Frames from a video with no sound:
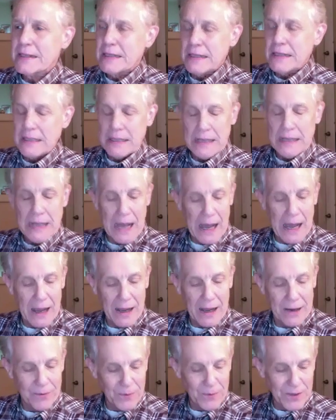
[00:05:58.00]
yeah,
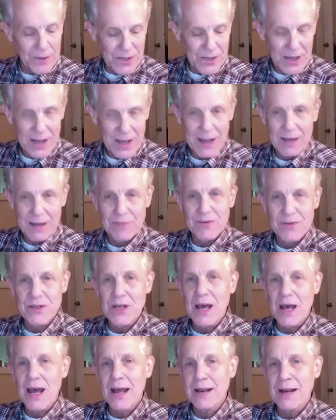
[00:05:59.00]
it was a hell of a
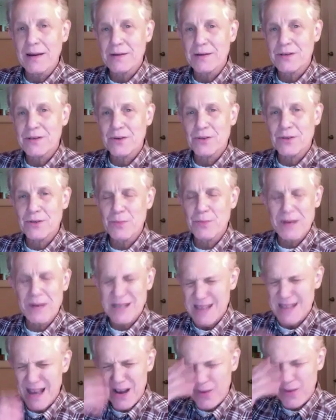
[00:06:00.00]
day. So to be
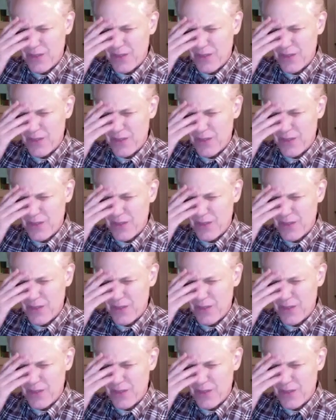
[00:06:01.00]
down